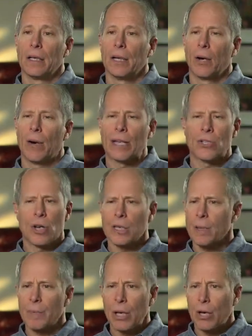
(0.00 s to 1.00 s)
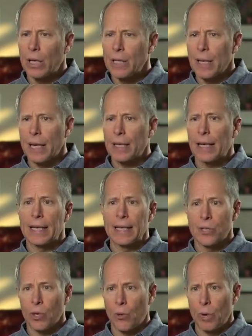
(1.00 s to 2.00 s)
you know, I saw something on the site that I
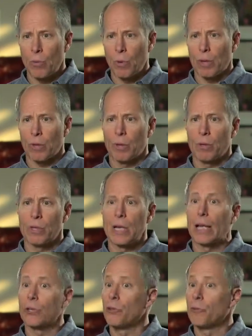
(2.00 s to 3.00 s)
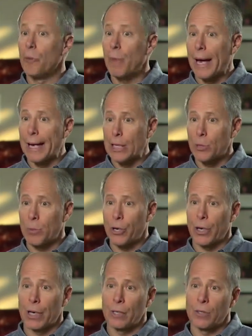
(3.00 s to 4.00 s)
disagreed with, or it's not true from my
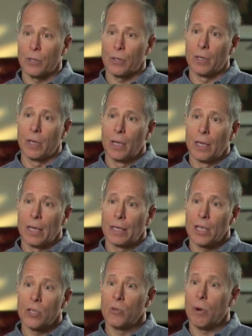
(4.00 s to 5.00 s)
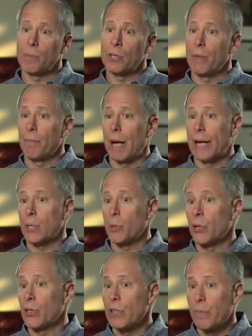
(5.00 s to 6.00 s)
experience, or it doesn't represent my
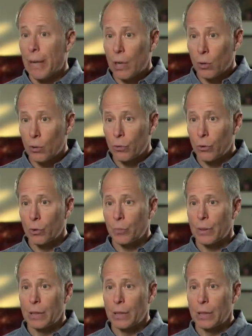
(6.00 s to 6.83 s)
experience in my own group.